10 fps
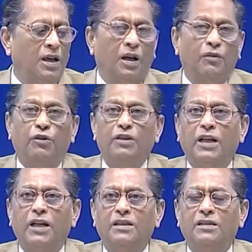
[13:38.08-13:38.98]
For
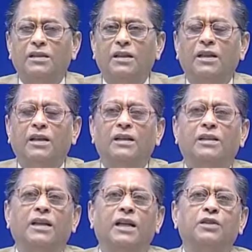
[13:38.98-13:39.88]
that,
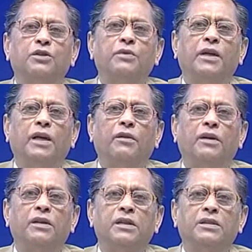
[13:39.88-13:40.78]
there has to be
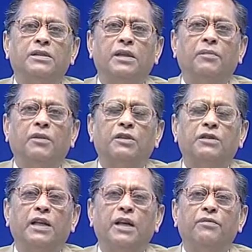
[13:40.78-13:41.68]
awareness amongst
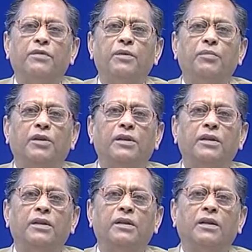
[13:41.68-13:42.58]

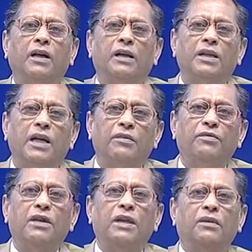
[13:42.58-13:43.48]
everybody at
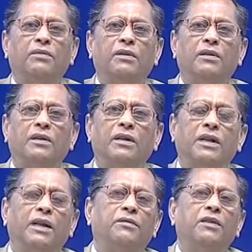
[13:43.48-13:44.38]
every level in
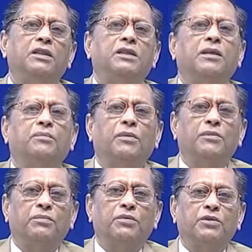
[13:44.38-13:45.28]
every step of
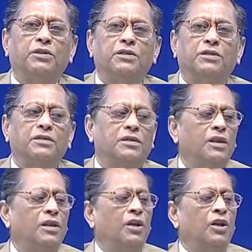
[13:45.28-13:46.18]
the process.
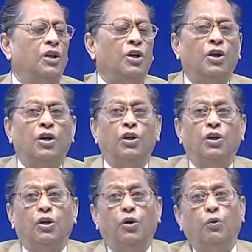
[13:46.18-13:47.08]

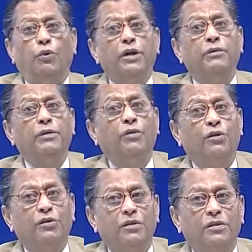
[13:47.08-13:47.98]
When we
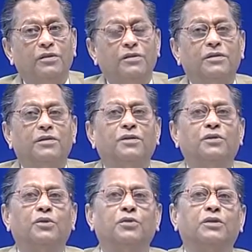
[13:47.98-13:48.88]
want
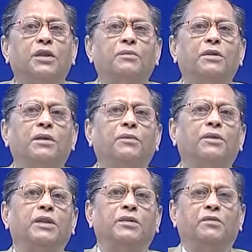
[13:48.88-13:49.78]
to do something about
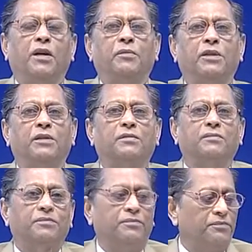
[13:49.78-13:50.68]
the environment,
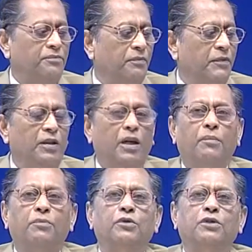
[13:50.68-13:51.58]
the
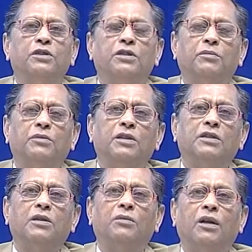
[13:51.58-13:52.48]
approach is something
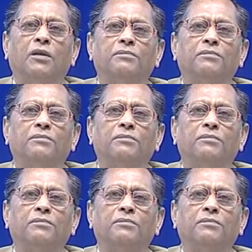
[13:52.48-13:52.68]
similar.